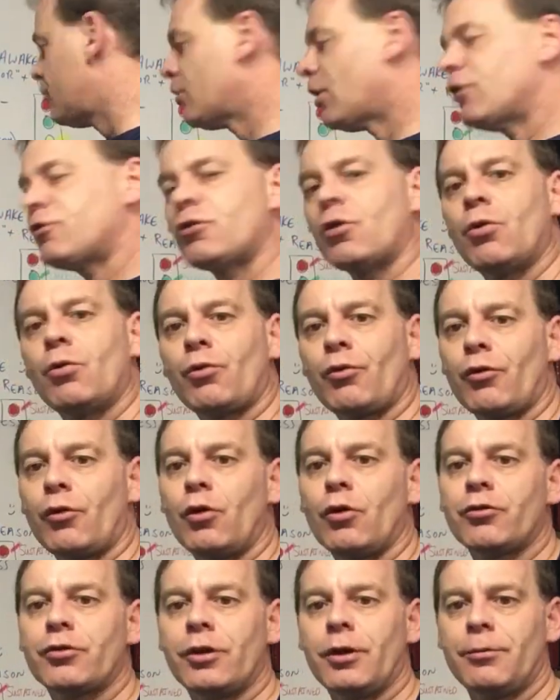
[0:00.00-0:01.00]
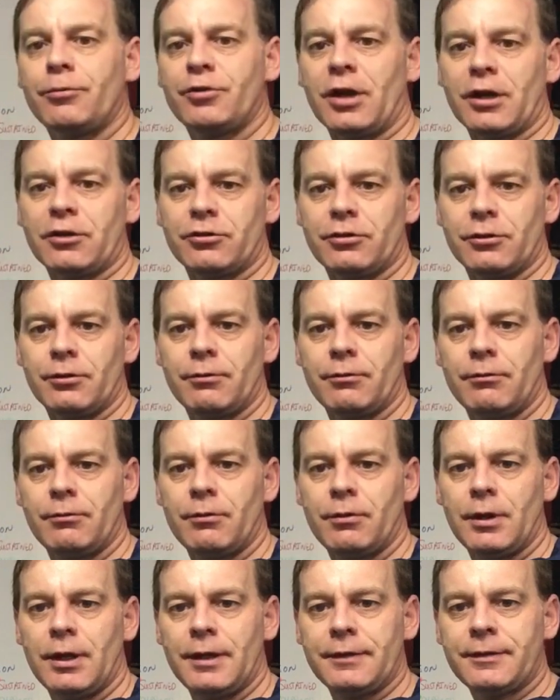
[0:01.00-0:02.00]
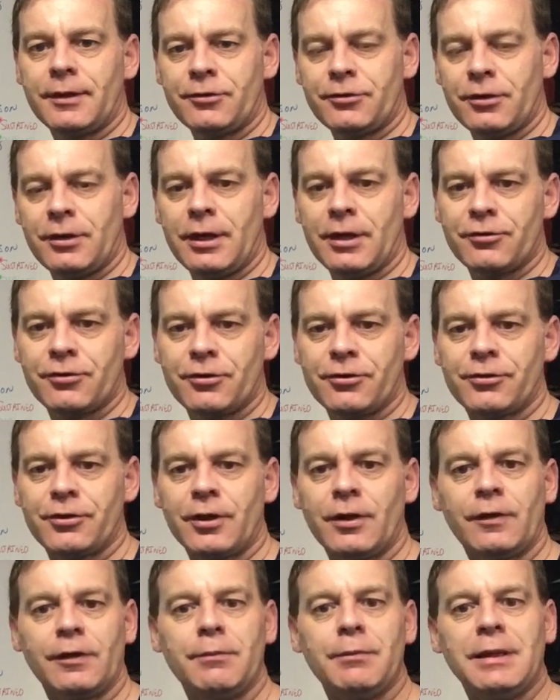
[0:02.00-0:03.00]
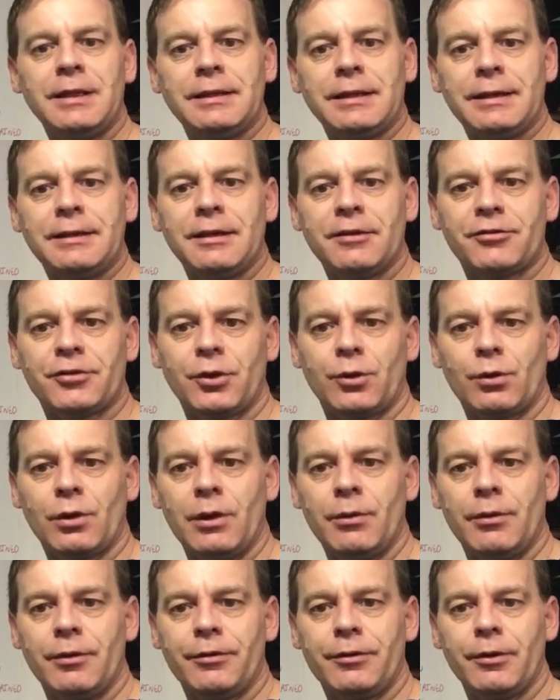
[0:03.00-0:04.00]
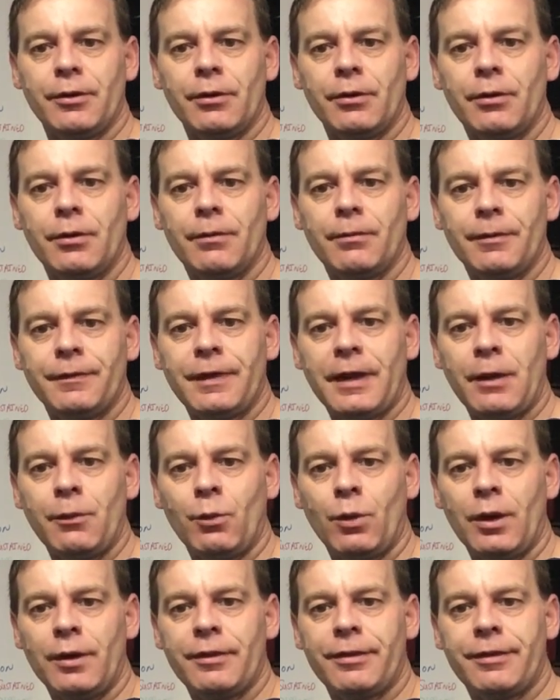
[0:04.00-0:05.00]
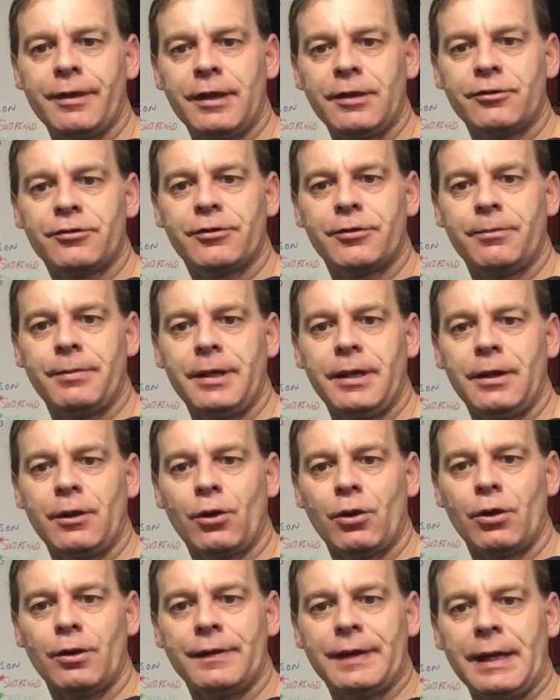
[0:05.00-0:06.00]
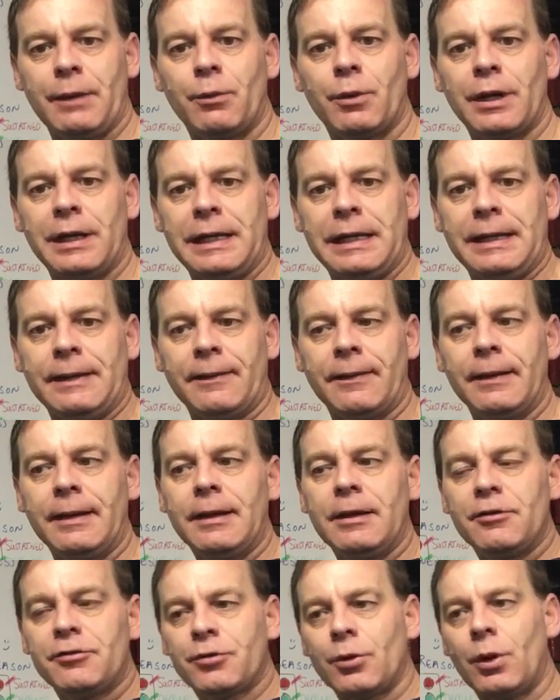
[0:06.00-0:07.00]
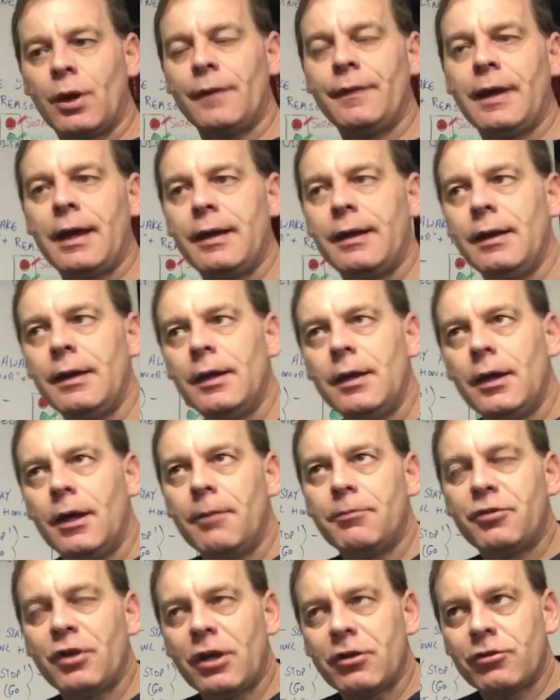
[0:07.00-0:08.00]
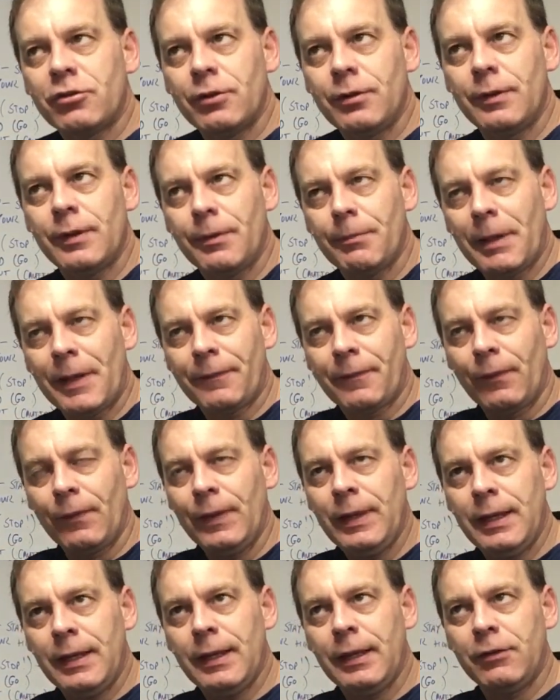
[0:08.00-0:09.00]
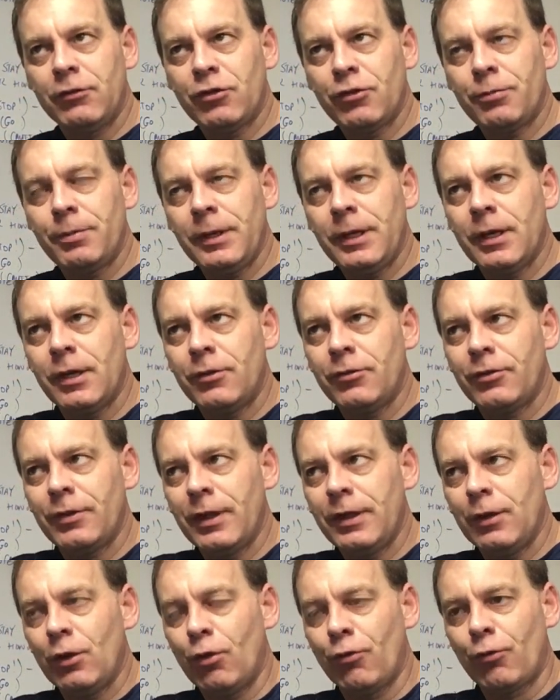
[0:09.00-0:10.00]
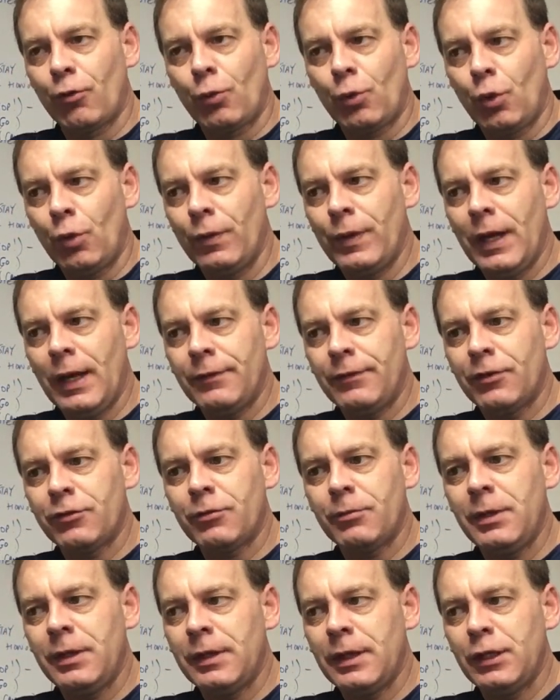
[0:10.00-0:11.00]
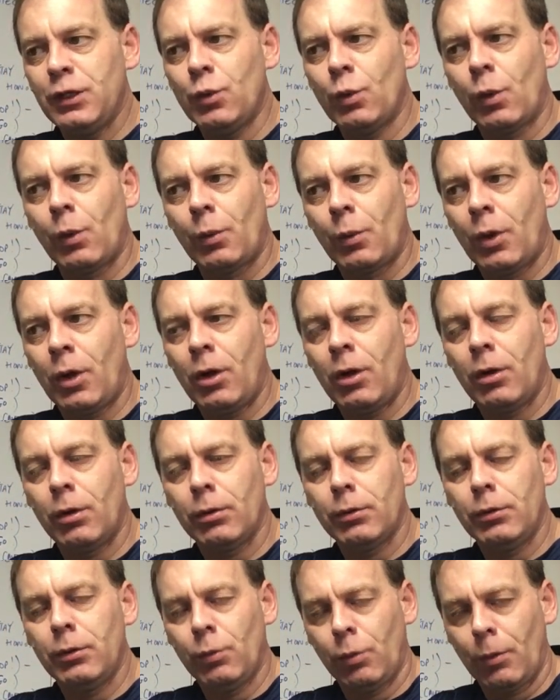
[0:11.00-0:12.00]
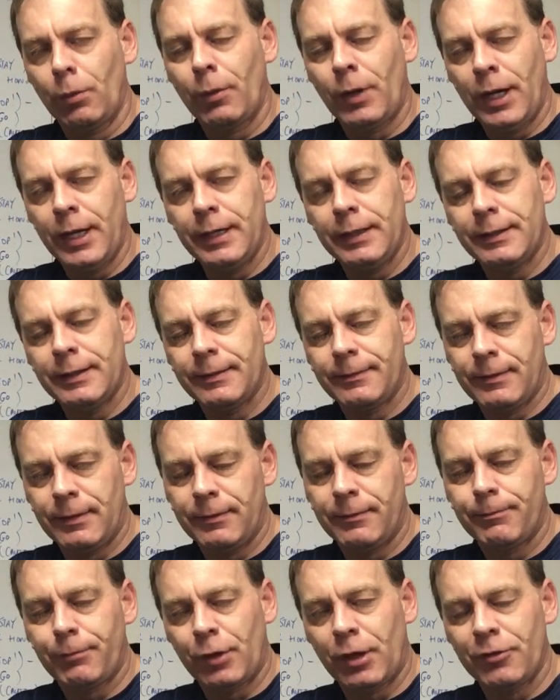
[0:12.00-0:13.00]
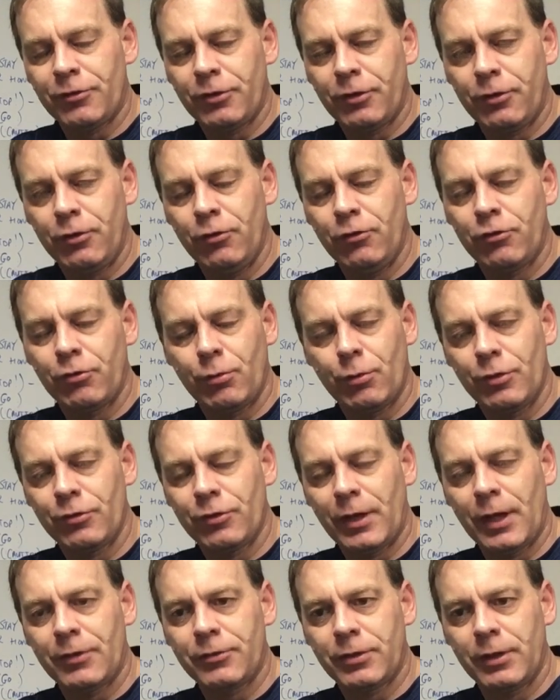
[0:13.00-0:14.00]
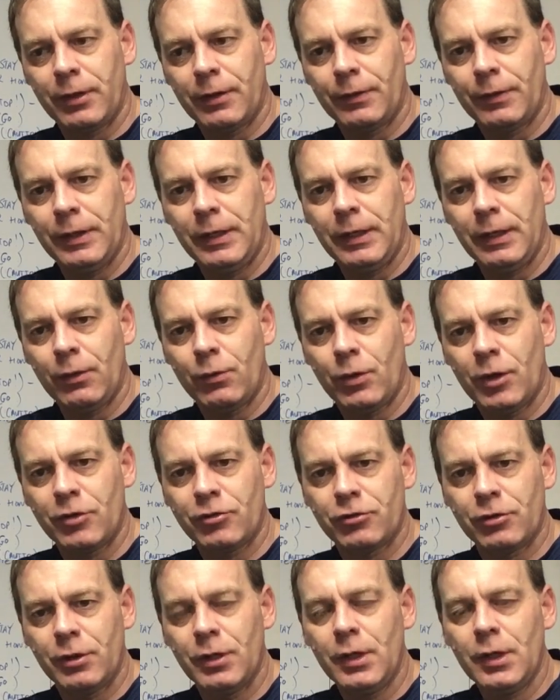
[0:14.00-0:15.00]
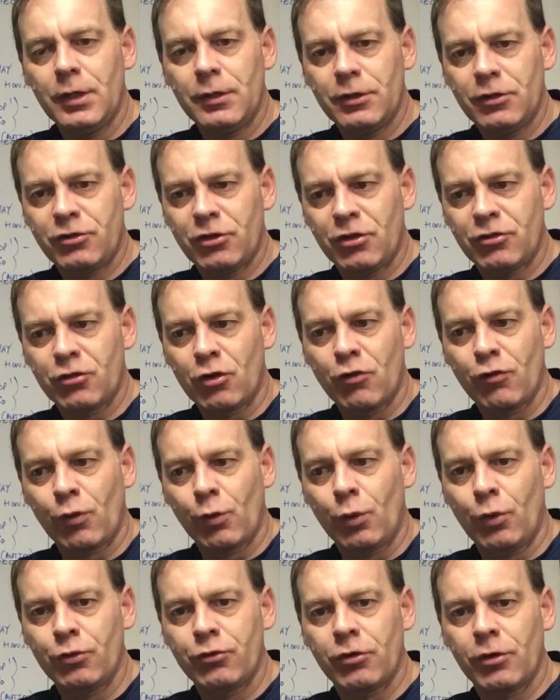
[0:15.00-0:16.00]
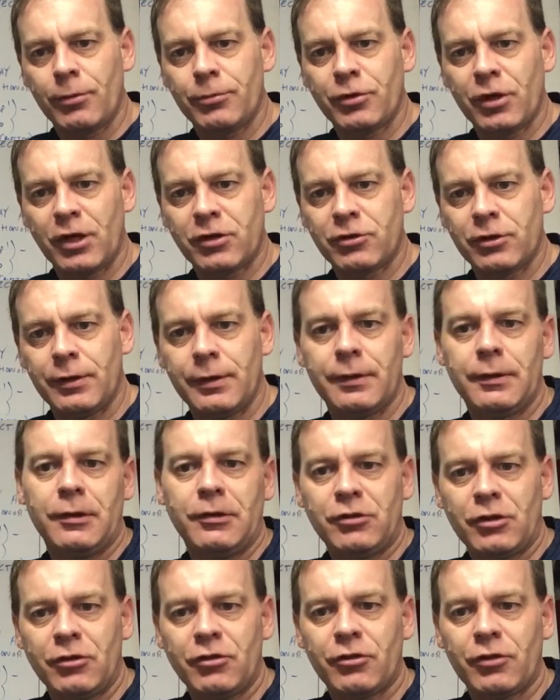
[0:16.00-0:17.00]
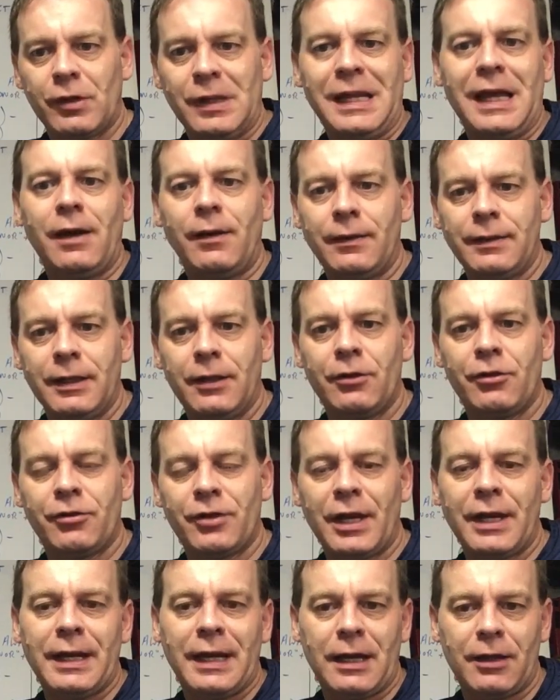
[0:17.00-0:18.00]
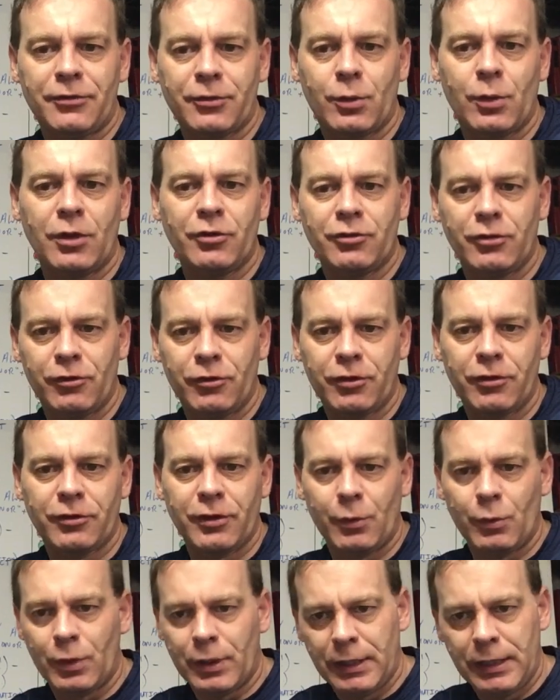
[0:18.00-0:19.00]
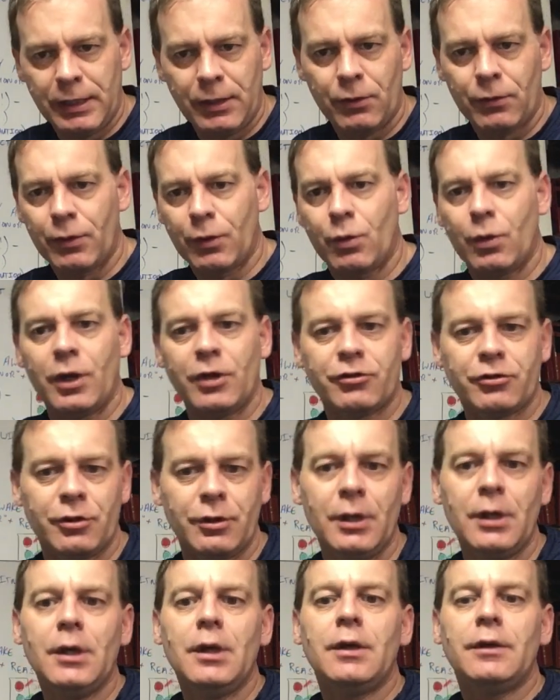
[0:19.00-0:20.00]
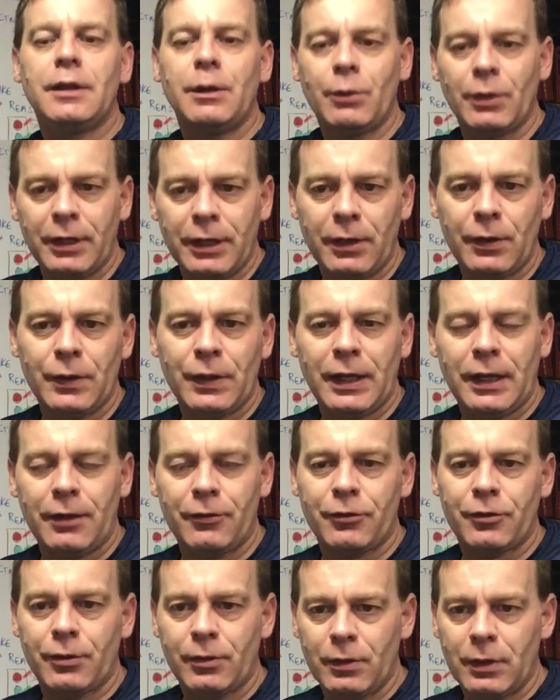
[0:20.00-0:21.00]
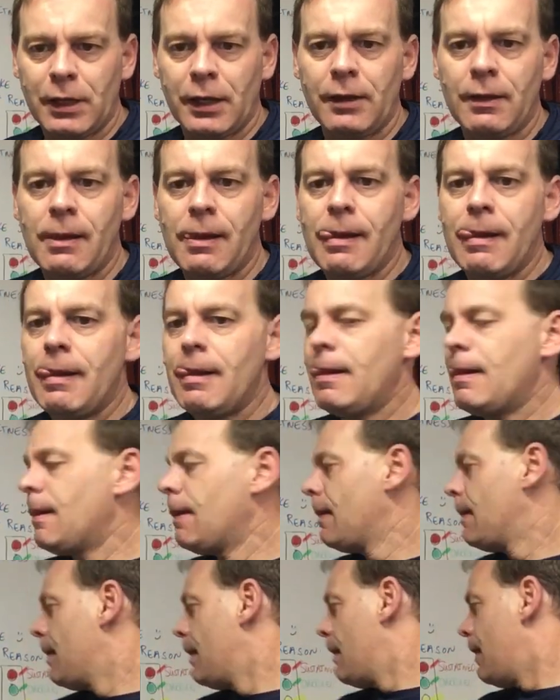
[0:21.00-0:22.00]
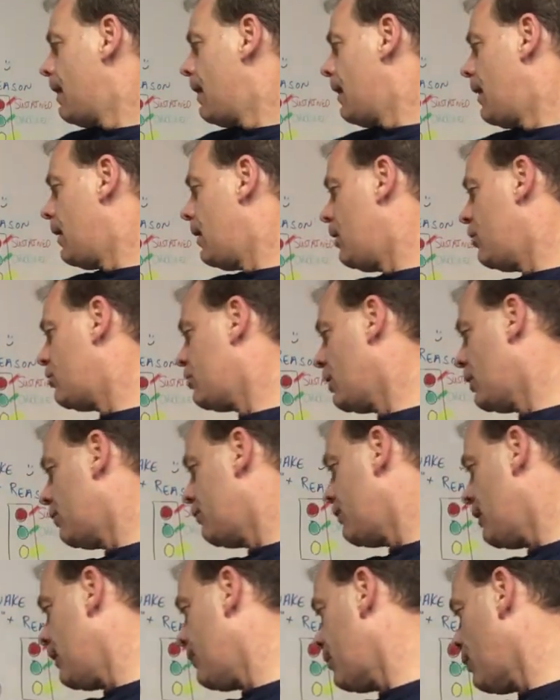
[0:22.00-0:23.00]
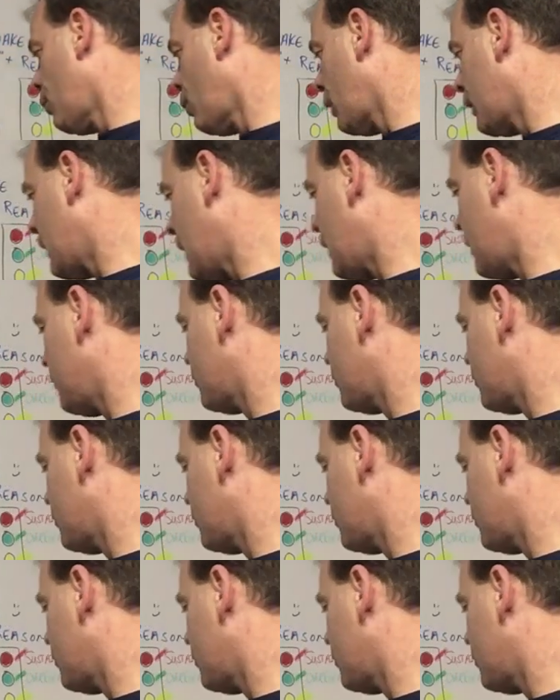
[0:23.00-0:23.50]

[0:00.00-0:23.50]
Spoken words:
judge overrules an objection, it doesn't necessarily mean they disagree with you, but they want things to be heard. They want to hear. So on that objection about the leading, just because they overruled that doesn't mean that you were wrong. You were right that the prosecution was asking a leading question. The judge overruled your objection. The judge is allowing the other side to ask questions because they want to hear the question. They want to hear the answer, okay? Here's the other tip. Work out